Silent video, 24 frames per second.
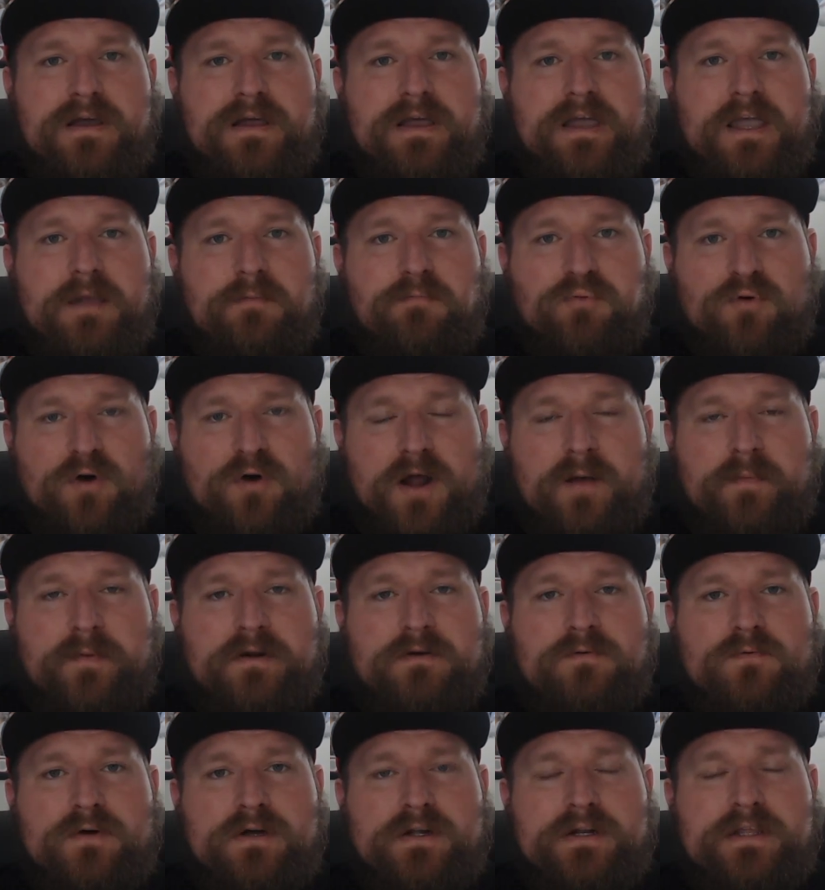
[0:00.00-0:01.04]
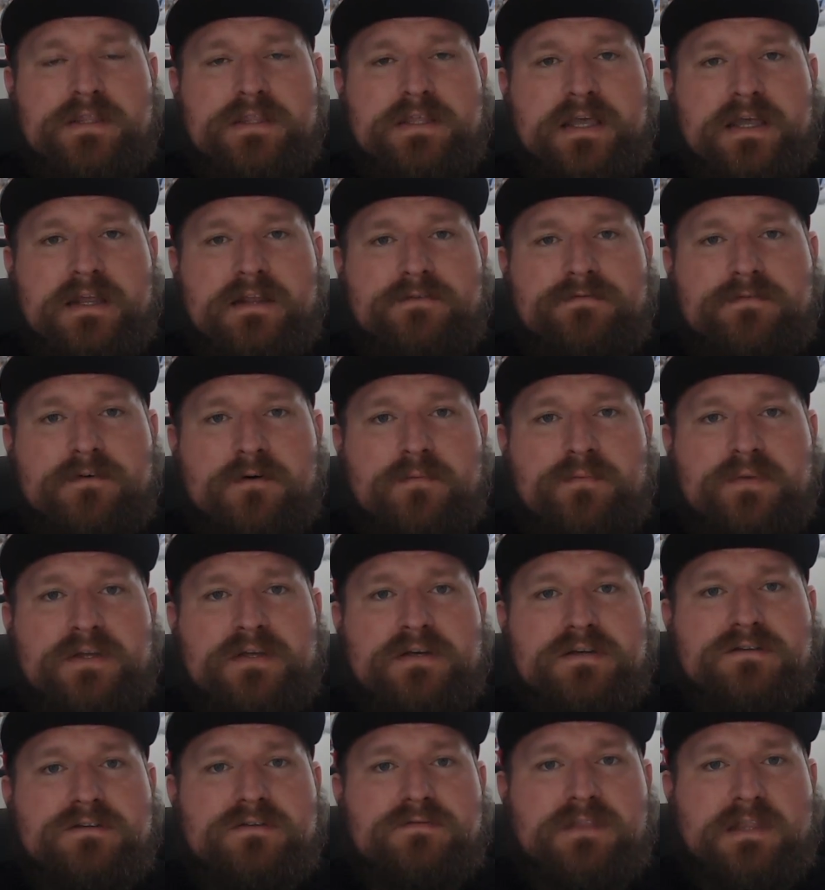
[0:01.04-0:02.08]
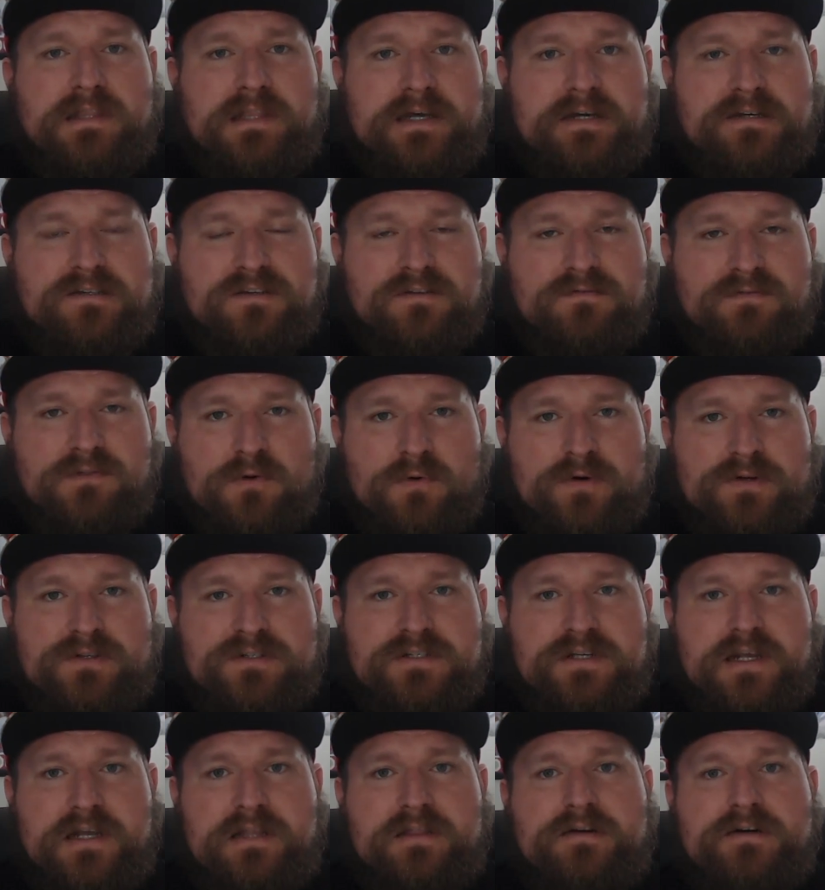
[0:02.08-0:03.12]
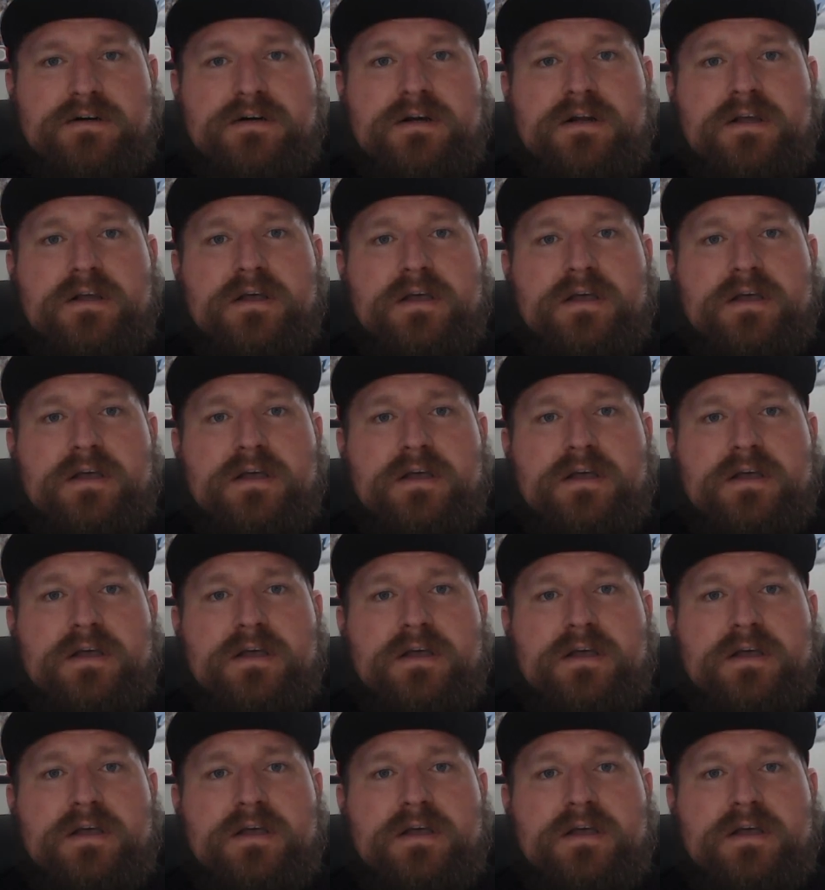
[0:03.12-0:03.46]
a prominent one in the NFL because of the likes of Lawrence Taylor